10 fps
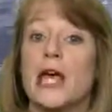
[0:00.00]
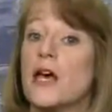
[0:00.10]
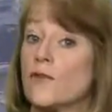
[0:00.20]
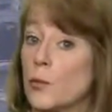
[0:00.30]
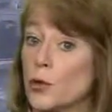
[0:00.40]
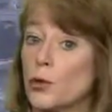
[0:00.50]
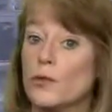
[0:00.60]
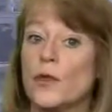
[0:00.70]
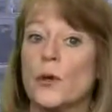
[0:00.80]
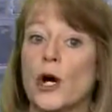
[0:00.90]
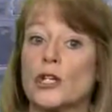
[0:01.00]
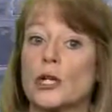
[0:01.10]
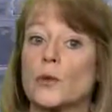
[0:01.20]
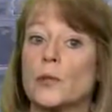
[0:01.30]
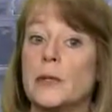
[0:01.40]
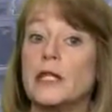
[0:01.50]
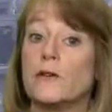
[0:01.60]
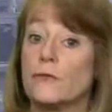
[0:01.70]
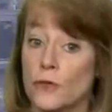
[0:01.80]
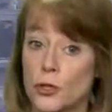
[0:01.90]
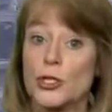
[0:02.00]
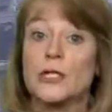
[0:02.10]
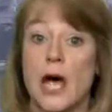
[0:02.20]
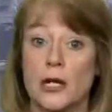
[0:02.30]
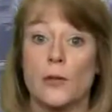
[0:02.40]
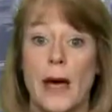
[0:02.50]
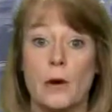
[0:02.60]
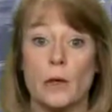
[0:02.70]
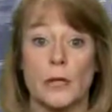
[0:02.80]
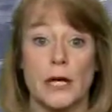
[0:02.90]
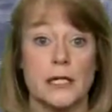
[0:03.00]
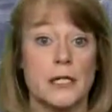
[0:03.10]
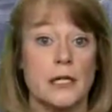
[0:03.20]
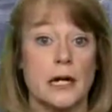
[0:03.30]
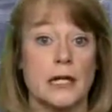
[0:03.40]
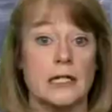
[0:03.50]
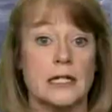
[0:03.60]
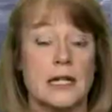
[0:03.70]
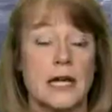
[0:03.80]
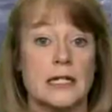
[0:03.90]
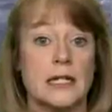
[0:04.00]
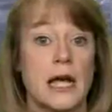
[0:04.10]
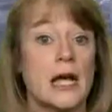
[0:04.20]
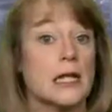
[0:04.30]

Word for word: If approved, the project would be the first tidal power plant in the United States